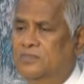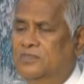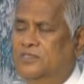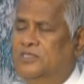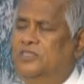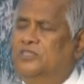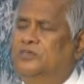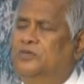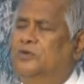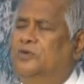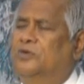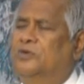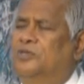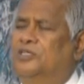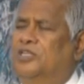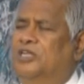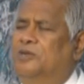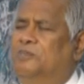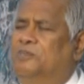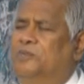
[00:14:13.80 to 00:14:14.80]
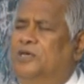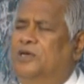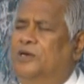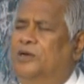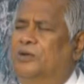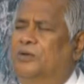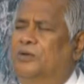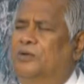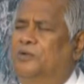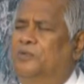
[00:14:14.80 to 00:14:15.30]
Just go there, be
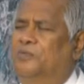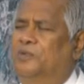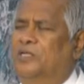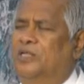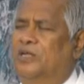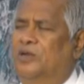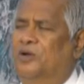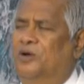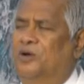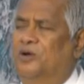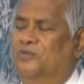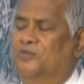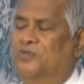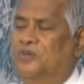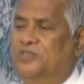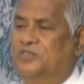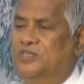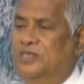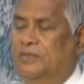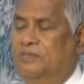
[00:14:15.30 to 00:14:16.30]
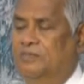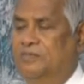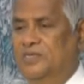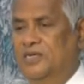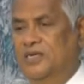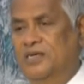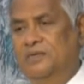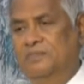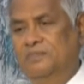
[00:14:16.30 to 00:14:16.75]
alone with the Lord for some time.